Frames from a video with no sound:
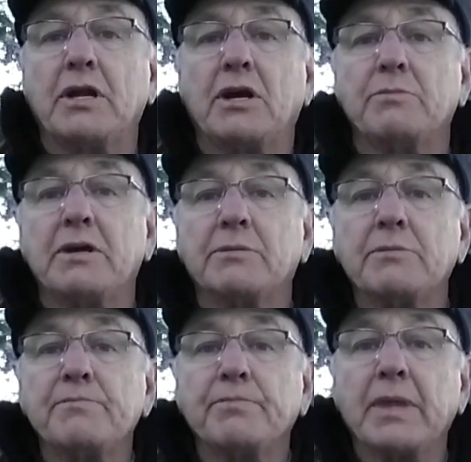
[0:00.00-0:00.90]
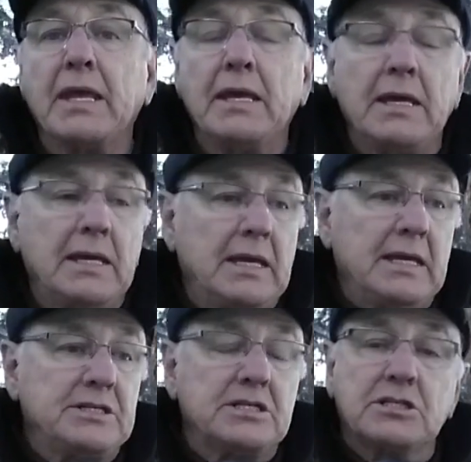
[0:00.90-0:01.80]
hour minimum
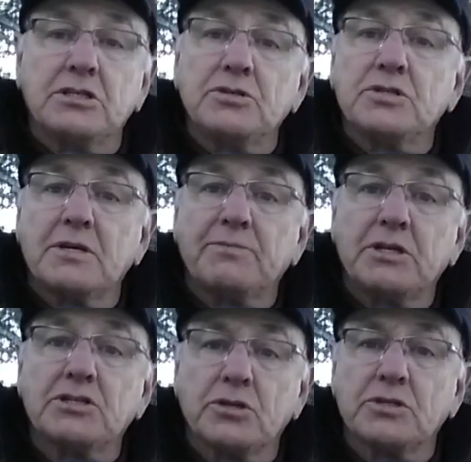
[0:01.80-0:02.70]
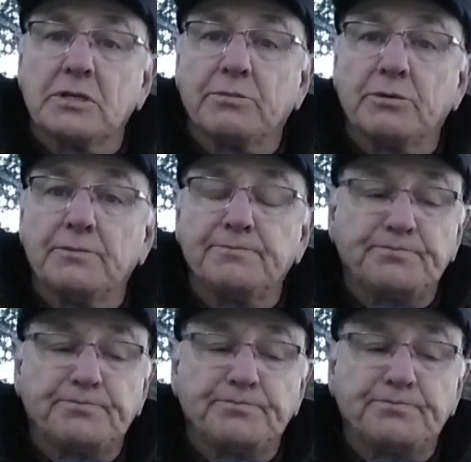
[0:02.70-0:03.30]
just to do something so simple.